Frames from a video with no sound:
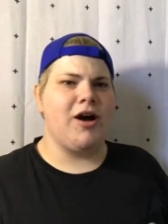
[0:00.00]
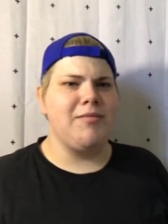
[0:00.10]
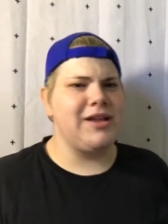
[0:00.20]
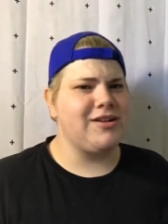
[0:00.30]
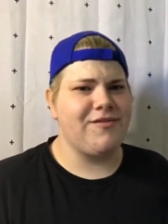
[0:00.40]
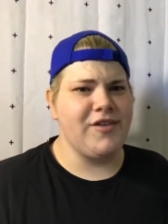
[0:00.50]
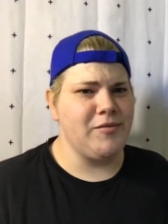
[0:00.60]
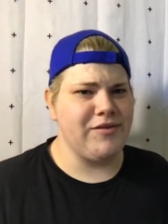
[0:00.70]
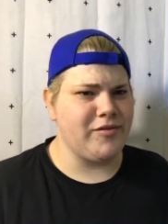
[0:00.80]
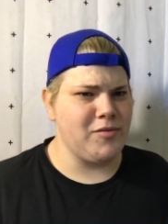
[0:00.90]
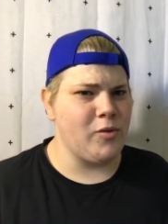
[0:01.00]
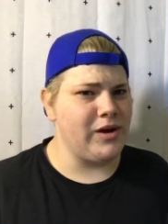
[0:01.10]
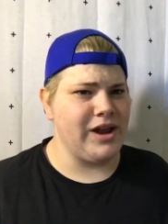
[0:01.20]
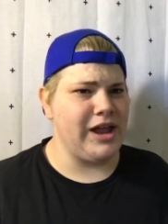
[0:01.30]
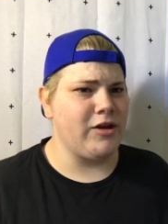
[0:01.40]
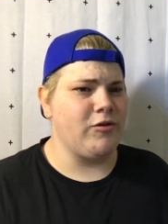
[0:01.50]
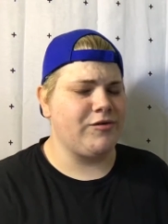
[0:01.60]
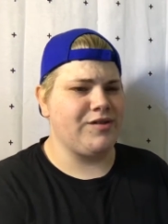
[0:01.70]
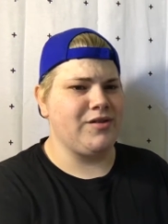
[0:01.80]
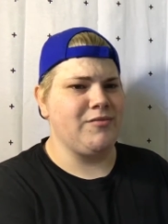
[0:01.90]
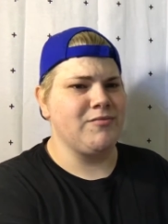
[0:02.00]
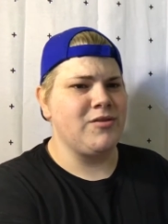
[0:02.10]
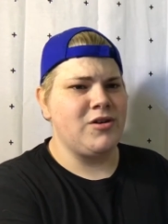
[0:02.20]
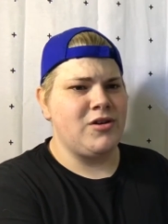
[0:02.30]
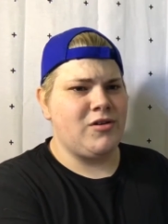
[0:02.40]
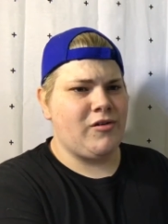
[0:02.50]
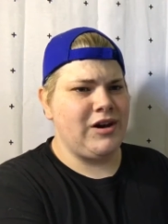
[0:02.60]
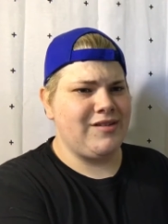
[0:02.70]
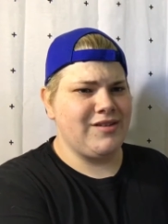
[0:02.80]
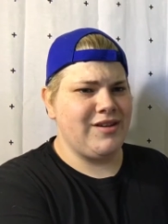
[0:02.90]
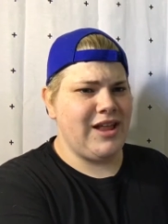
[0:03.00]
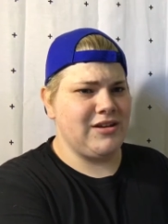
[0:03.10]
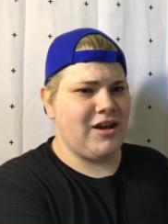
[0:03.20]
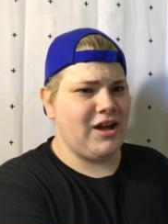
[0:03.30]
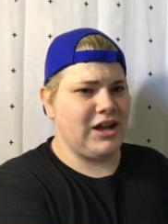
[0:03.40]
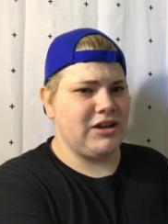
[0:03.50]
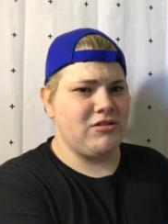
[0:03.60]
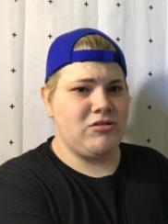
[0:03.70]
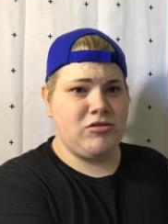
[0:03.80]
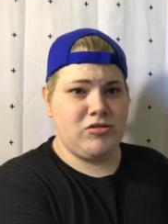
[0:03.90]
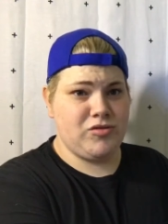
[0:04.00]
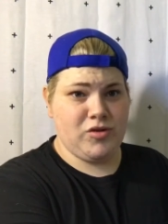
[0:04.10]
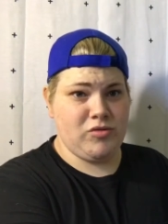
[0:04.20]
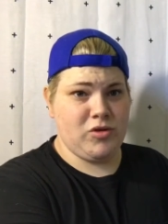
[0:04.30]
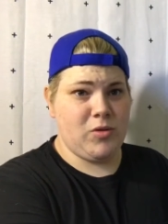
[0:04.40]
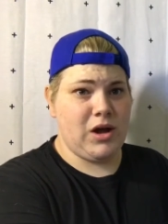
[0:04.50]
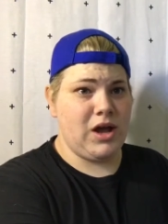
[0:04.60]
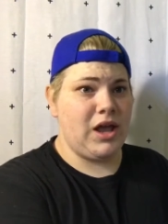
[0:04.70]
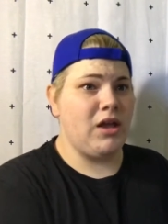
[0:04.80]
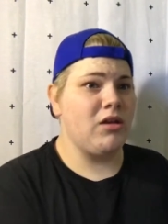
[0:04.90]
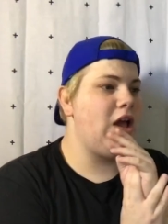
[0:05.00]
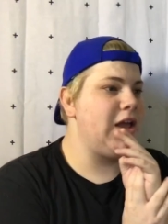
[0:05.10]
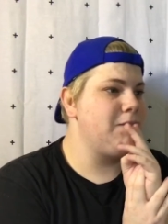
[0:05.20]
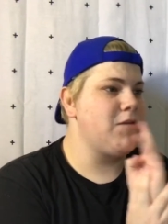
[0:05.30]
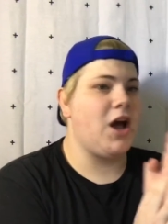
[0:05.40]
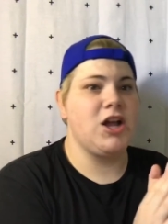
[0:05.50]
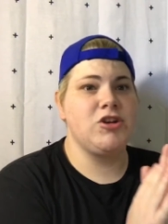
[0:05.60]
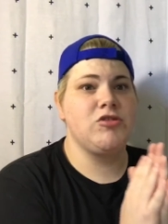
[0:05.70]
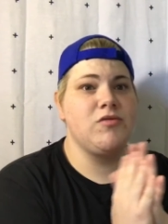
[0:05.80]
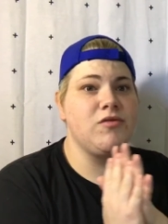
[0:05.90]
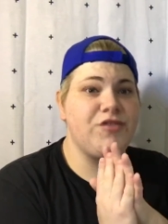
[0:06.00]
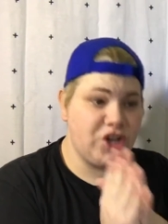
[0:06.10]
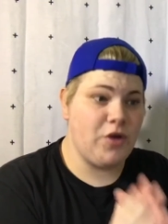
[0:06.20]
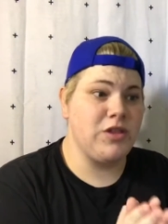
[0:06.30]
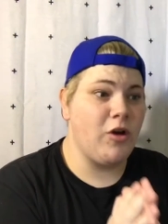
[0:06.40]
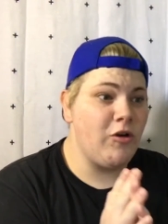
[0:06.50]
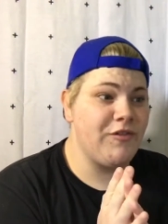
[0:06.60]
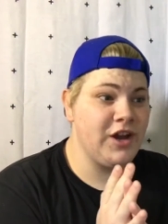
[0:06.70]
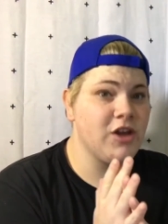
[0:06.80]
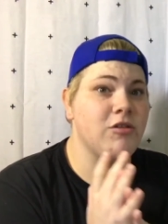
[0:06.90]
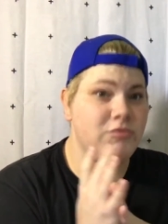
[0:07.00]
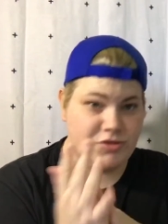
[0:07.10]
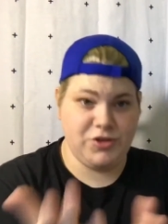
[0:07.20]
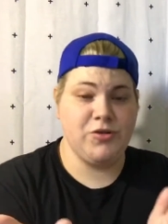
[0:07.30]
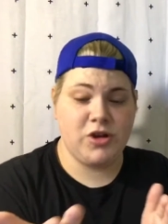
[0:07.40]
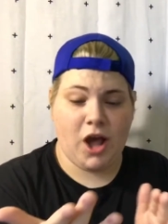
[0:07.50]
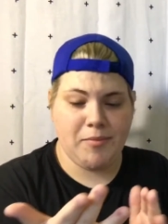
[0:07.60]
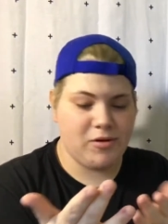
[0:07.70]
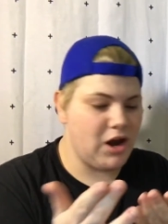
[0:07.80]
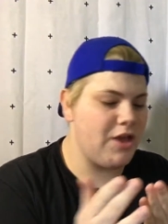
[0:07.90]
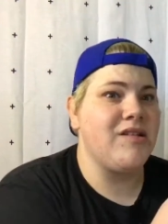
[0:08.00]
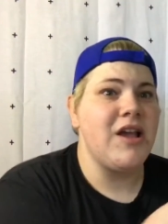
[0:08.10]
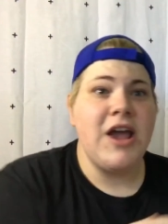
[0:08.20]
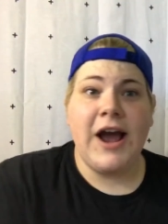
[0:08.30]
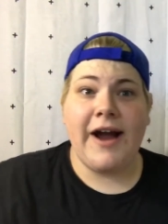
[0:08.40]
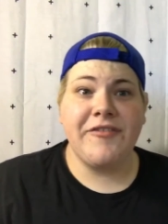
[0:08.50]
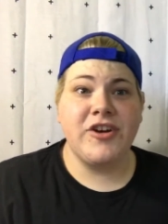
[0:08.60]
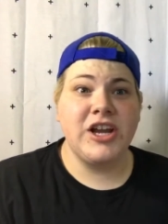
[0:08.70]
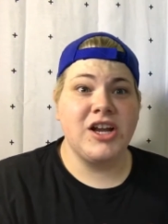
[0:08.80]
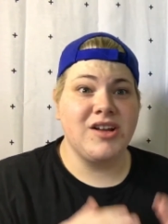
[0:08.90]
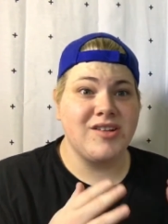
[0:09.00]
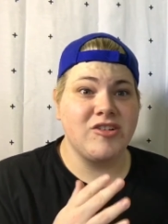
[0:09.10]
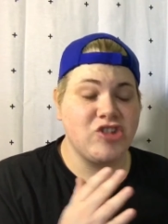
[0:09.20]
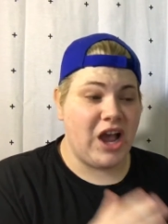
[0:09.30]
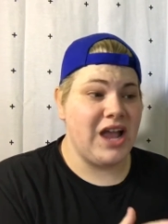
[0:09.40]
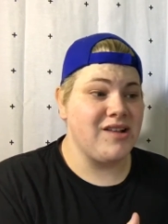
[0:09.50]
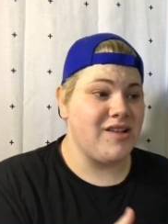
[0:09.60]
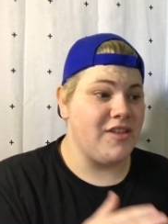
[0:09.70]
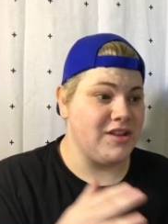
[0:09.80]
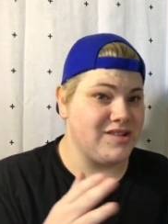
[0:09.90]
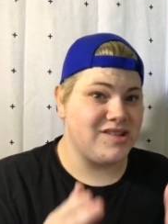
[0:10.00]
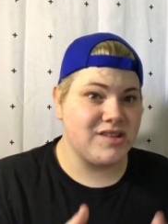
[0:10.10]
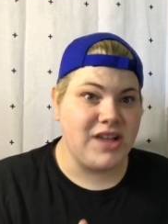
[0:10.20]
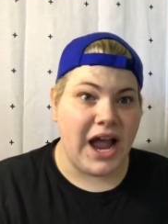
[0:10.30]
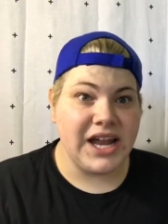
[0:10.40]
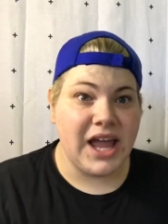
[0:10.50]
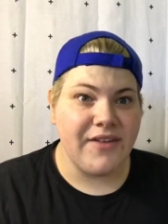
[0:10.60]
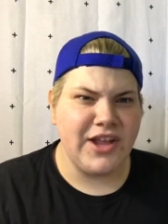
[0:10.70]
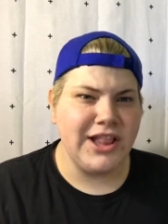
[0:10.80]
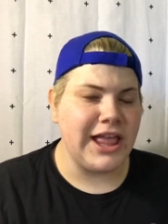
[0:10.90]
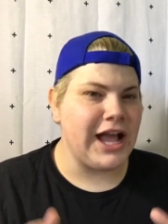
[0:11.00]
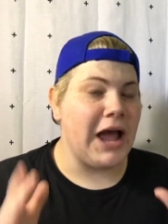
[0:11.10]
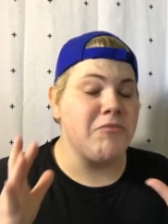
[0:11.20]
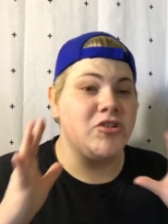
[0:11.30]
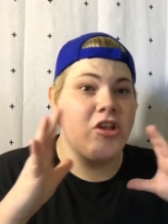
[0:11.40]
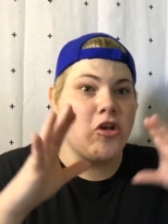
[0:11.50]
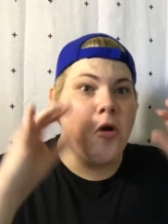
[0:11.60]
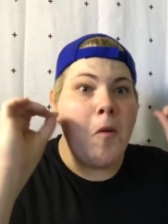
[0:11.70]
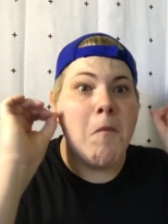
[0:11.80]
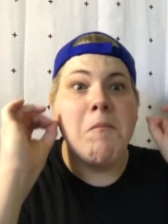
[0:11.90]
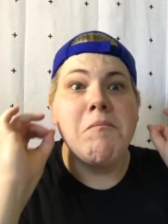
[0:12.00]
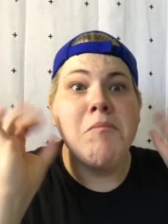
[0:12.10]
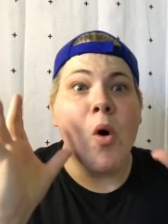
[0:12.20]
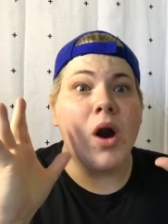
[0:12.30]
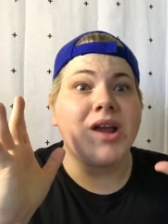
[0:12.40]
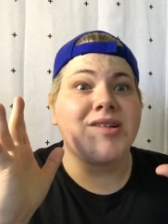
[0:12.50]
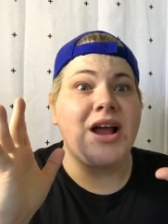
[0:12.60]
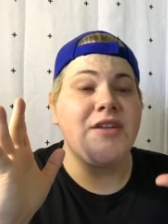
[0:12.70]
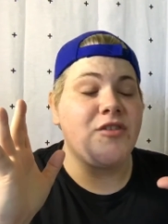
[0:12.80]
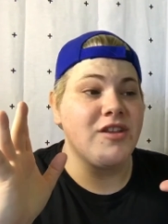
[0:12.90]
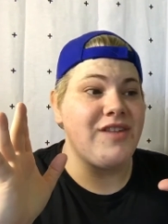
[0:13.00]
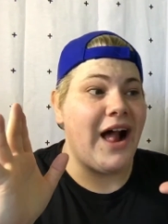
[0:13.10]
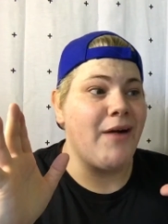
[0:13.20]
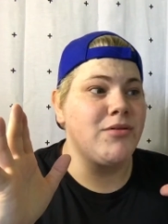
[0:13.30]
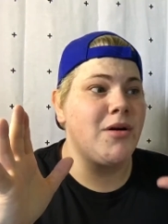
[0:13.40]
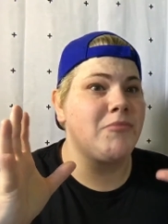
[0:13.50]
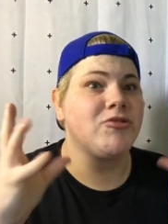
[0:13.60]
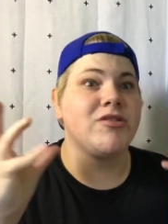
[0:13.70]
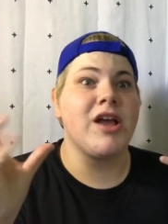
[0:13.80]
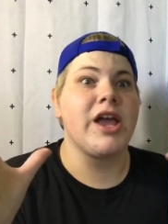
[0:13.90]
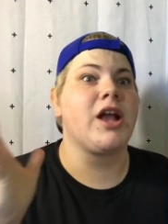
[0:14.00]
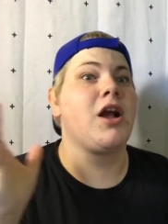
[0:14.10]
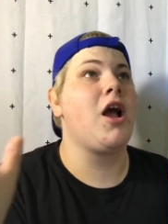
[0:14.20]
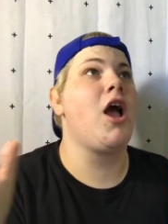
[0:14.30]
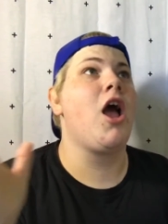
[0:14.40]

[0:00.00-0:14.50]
I'm like filming from a weird angle for some reason today. And I don't know why. I am not showing the whole video due to copyright. After hearing Giants and then skydiving, like I'm just like more excited for this album. I'm just like,